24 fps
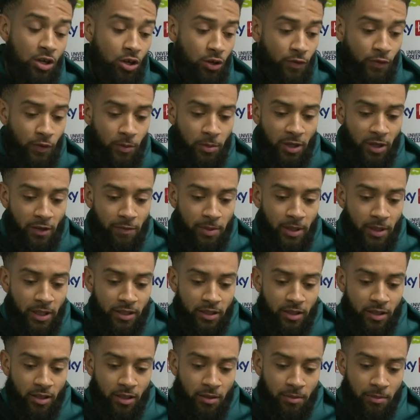Yeah, no, for me, I've
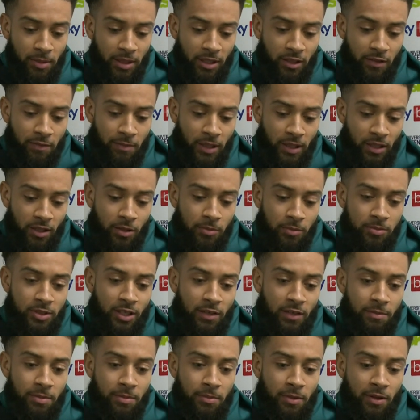played many of my clubs.
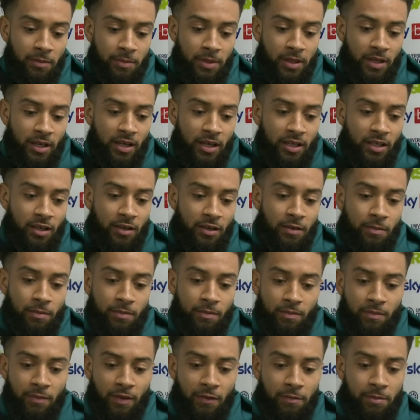I've been at
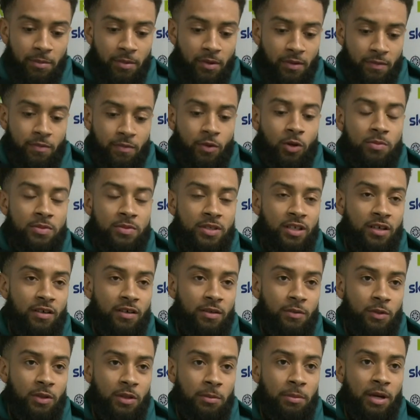I've opted
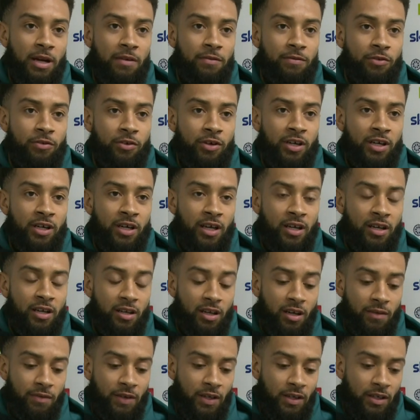in a back three,
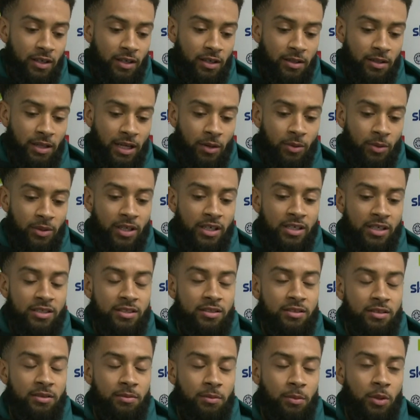and I think
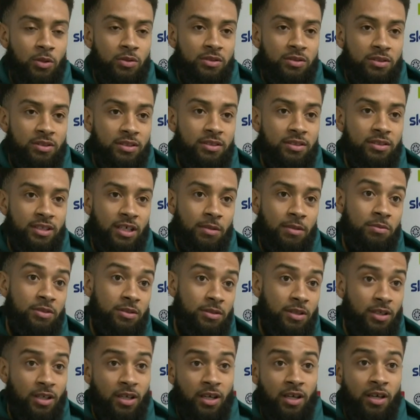nowadays most
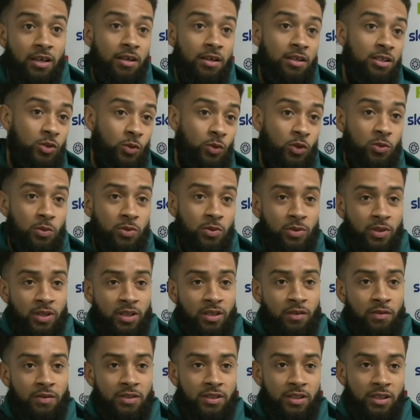teams switch
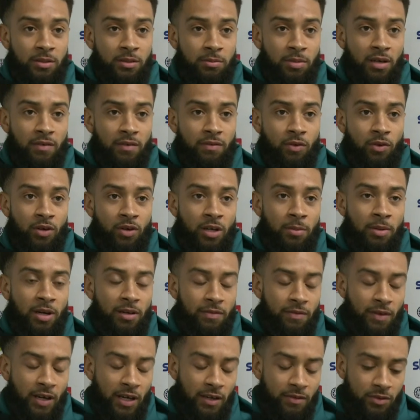between obviously back four and a
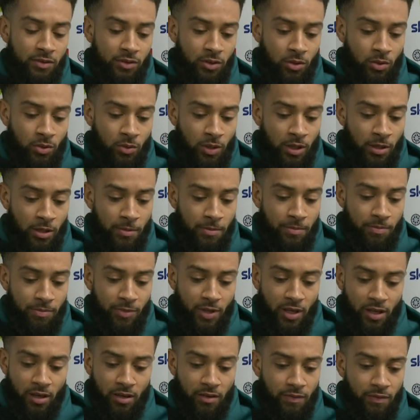back five. So
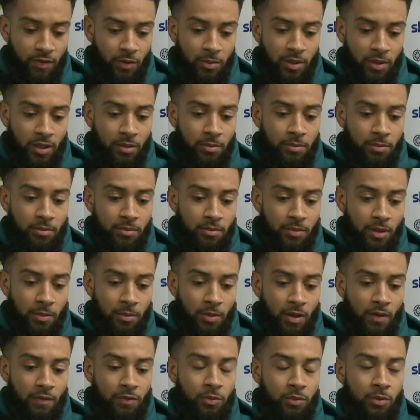for me, I'm
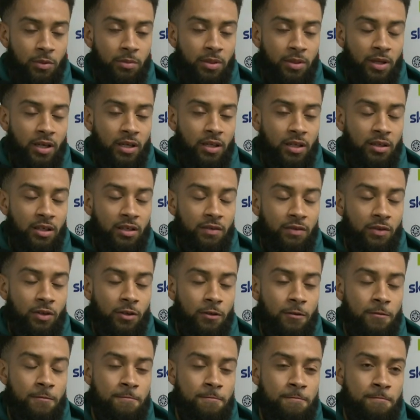comfortable in playing either.
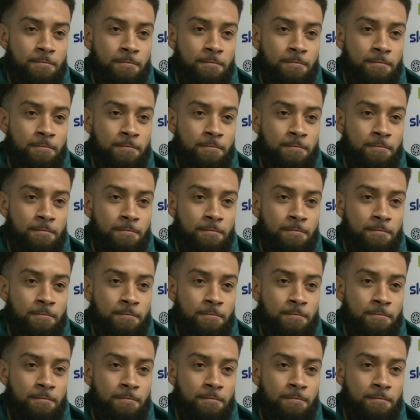